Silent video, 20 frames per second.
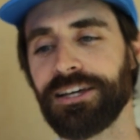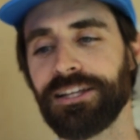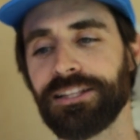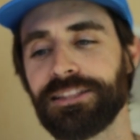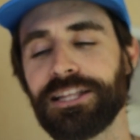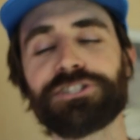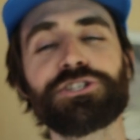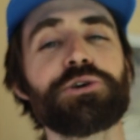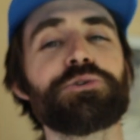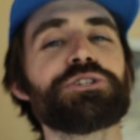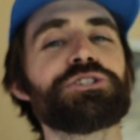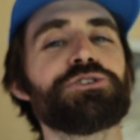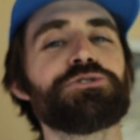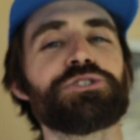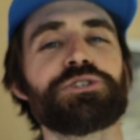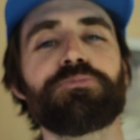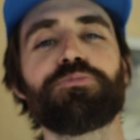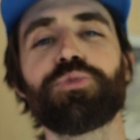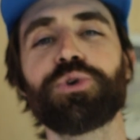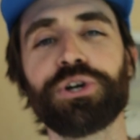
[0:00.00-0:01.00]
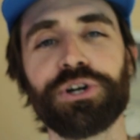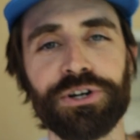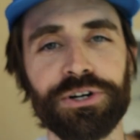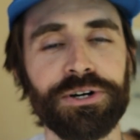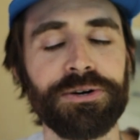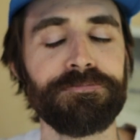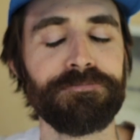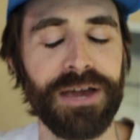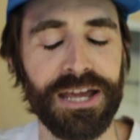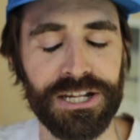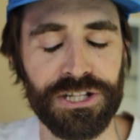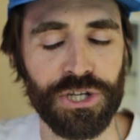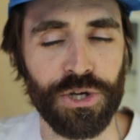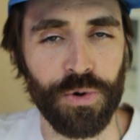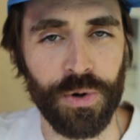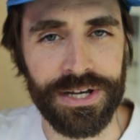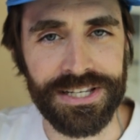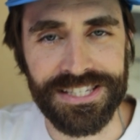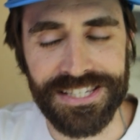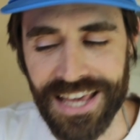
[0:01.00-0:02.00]
let's go into some real Made in
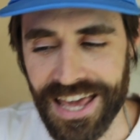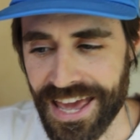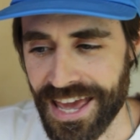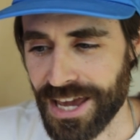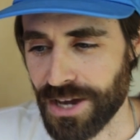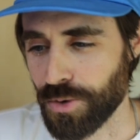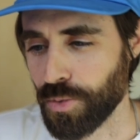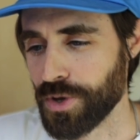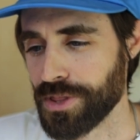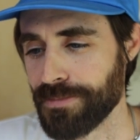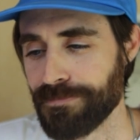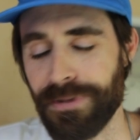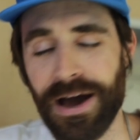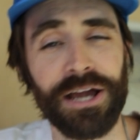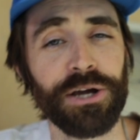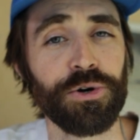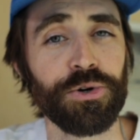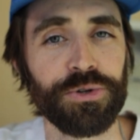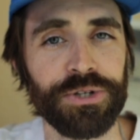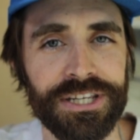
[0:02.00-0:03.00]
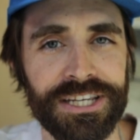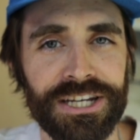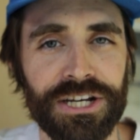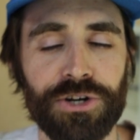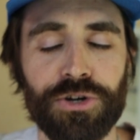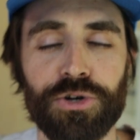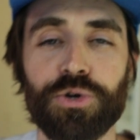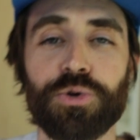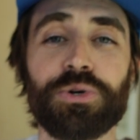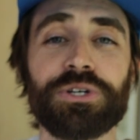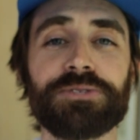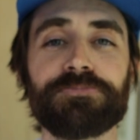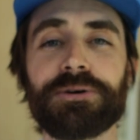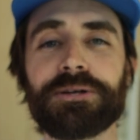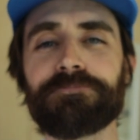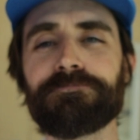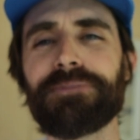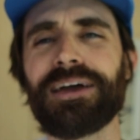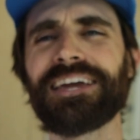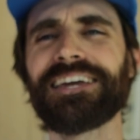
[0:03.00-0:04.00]
USA with Michael here, who has
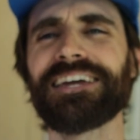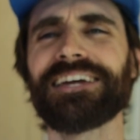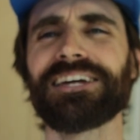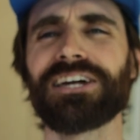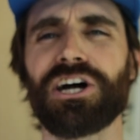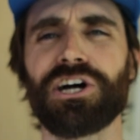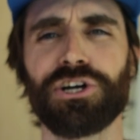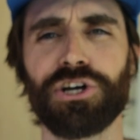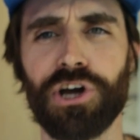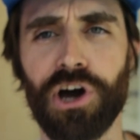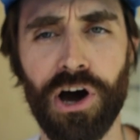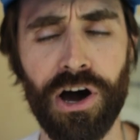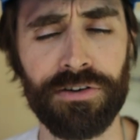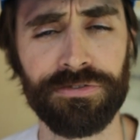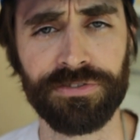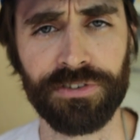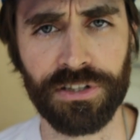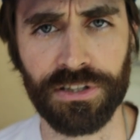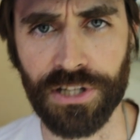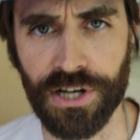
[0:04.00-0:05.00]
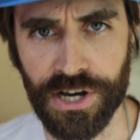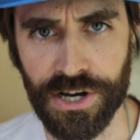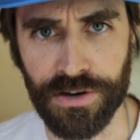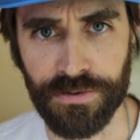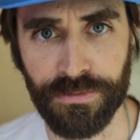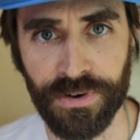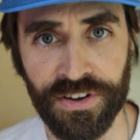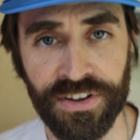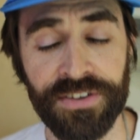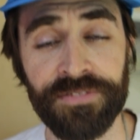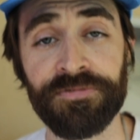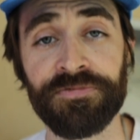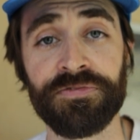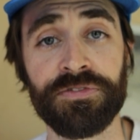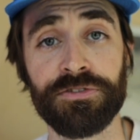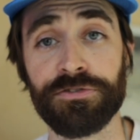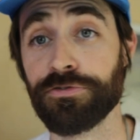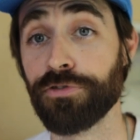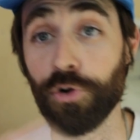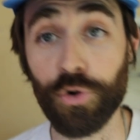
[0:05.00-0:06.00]
been making a golf glove
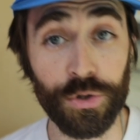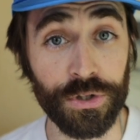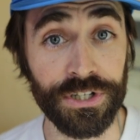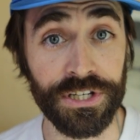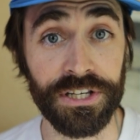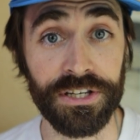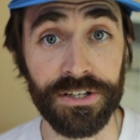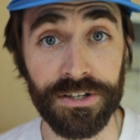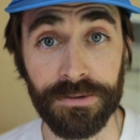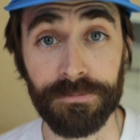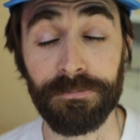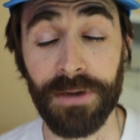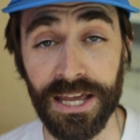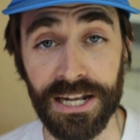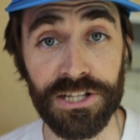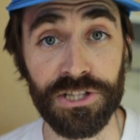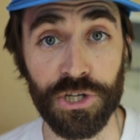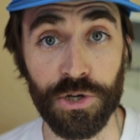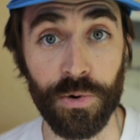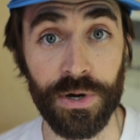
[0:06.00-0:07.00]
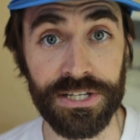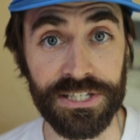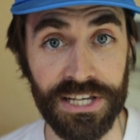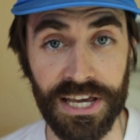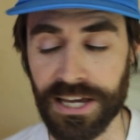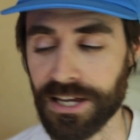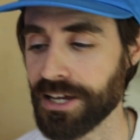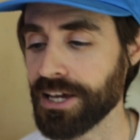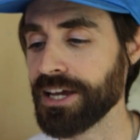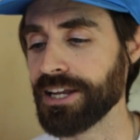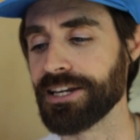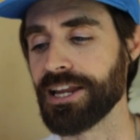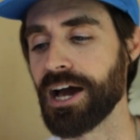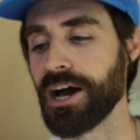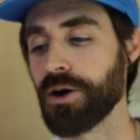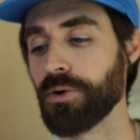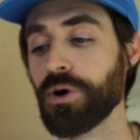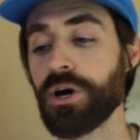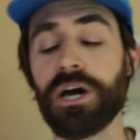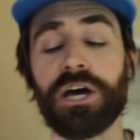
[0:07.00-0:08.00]
fully made in the USA.
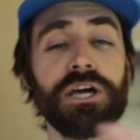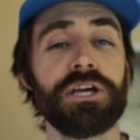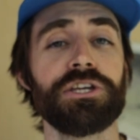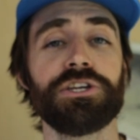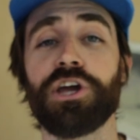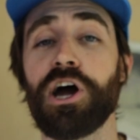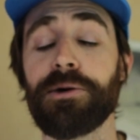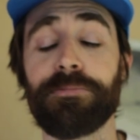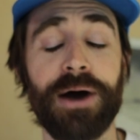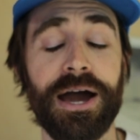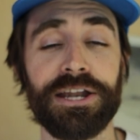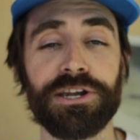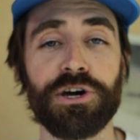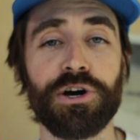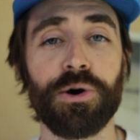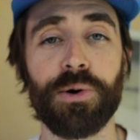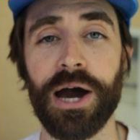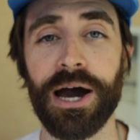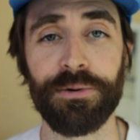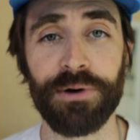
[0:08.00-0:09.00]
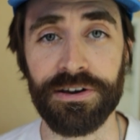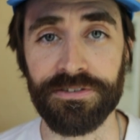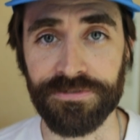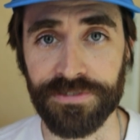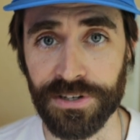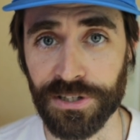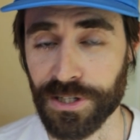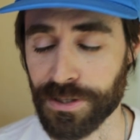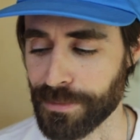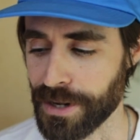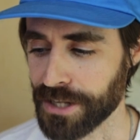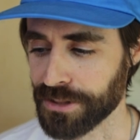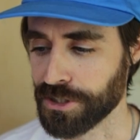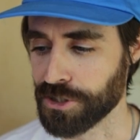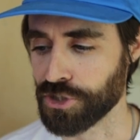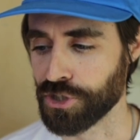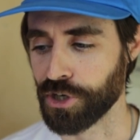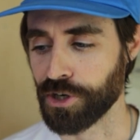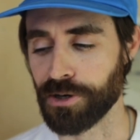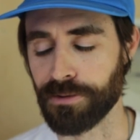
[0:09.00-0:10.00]
Now, y'all might know how I feel about the
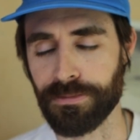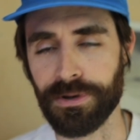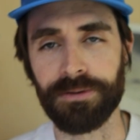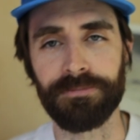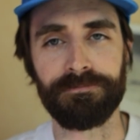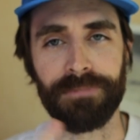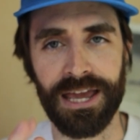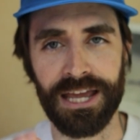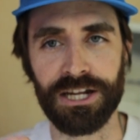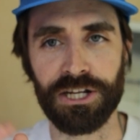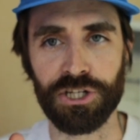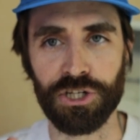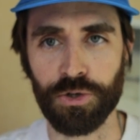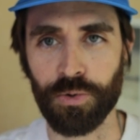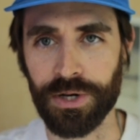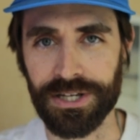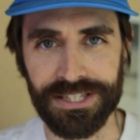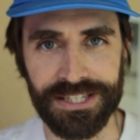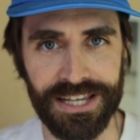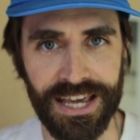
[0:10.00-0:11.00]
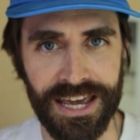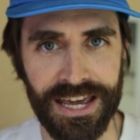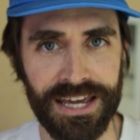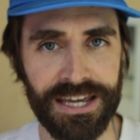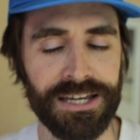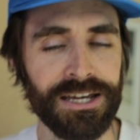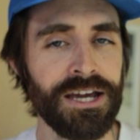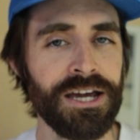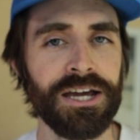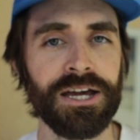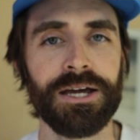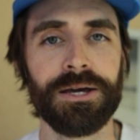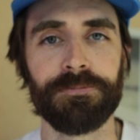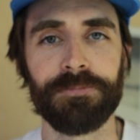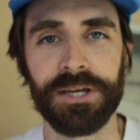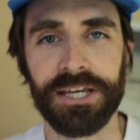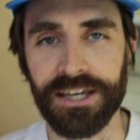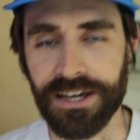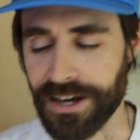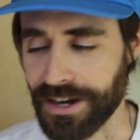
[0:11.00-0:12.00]
term Made in USA
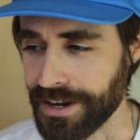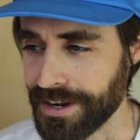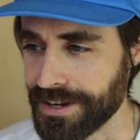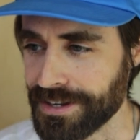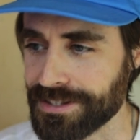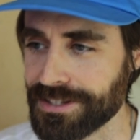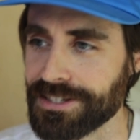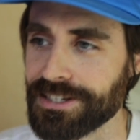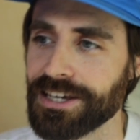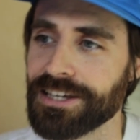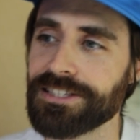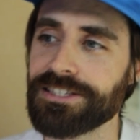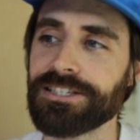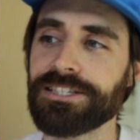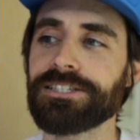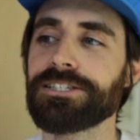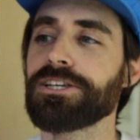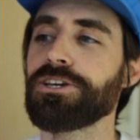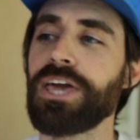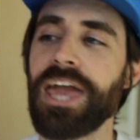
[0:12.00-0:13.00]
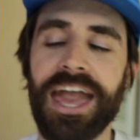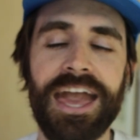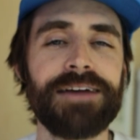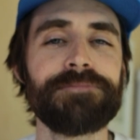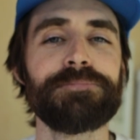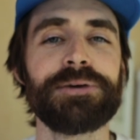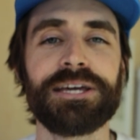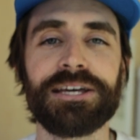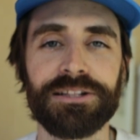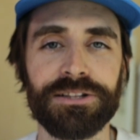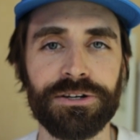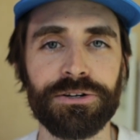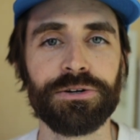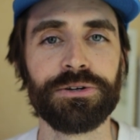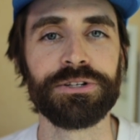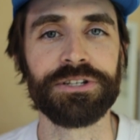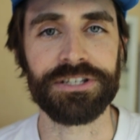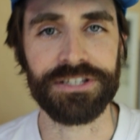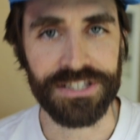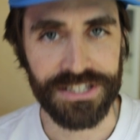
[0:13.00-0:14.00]
because it can be a little
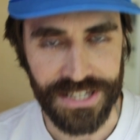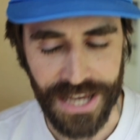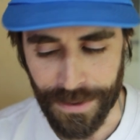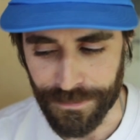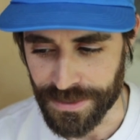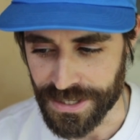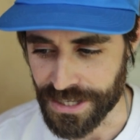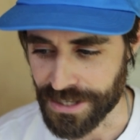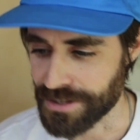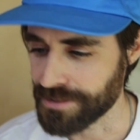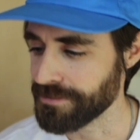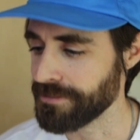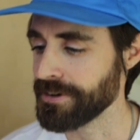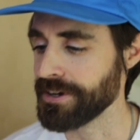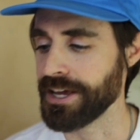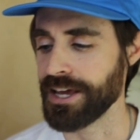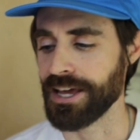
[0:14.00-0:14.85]
deceptive.